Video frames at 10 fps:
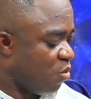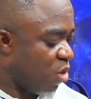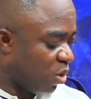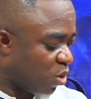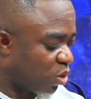
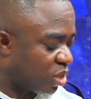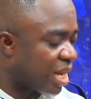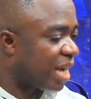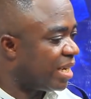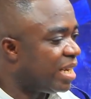When you go to
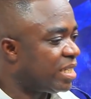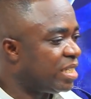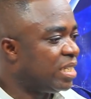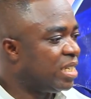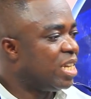Sack
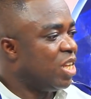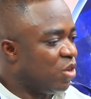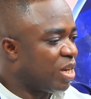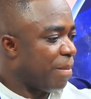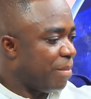Nation,
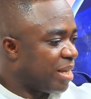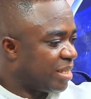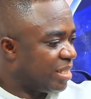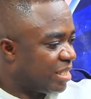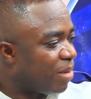you can
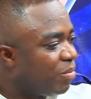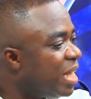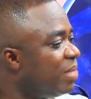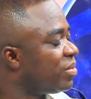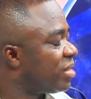mention some
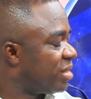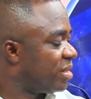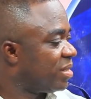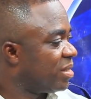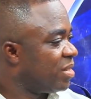names.
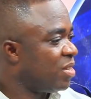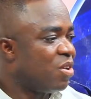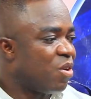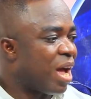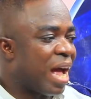
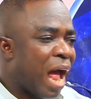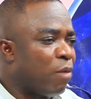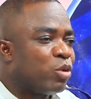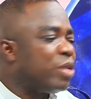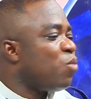
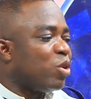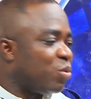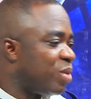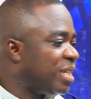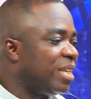I wouldn't want
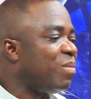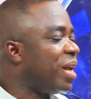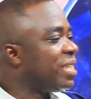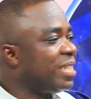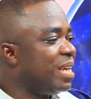to mention
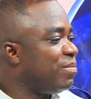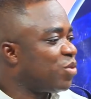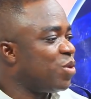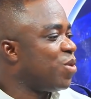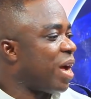anybody's name,
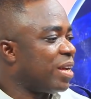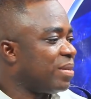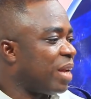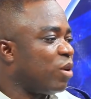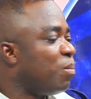so
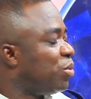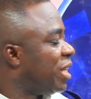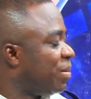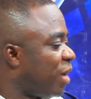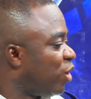I don't put
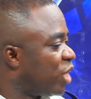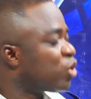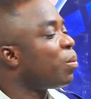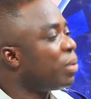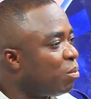anybody on the
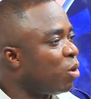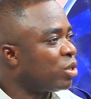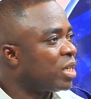chopping board.